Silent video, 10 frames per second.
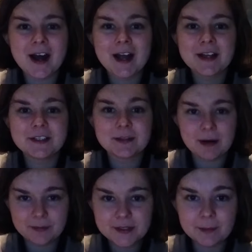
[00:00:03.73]
I'm
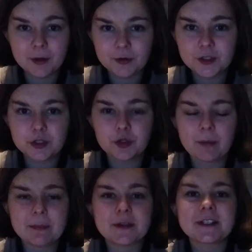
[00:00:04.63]
going to do
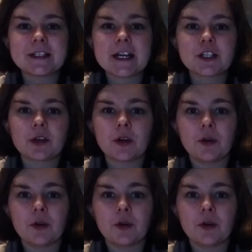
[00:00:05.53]
my presentation